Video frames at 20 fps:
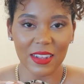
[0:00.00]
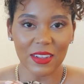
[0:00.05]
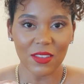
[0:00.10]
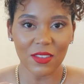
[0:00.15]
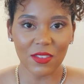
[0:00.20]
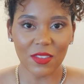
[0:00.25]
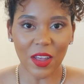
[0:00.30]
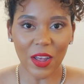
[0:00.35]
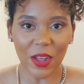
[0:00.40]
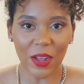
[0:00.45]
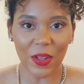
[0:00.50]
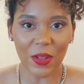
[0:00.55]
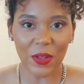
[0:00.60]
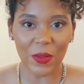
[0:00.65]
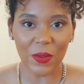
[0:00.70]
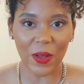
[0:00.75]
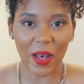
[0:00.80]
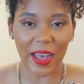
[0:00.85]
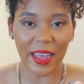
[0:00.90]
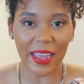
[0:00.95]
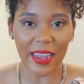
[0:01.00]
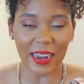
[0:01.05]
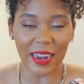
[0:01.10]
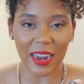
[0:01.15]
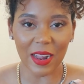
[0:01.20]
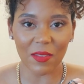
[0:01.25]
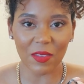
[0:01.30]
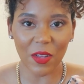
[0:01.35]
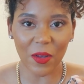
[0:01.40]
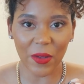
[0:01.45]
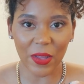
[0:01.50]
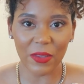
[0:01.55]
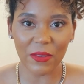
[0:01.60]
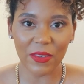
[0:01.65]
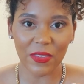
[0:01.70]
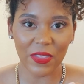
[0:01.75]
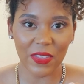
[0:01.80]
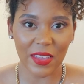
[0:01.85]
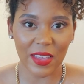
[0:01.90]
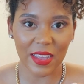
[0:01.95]
So I ended up going
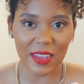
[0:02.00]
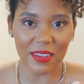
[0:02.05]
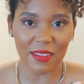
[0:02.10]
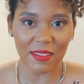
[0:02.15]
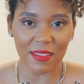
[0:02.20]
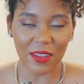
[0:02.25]
with these.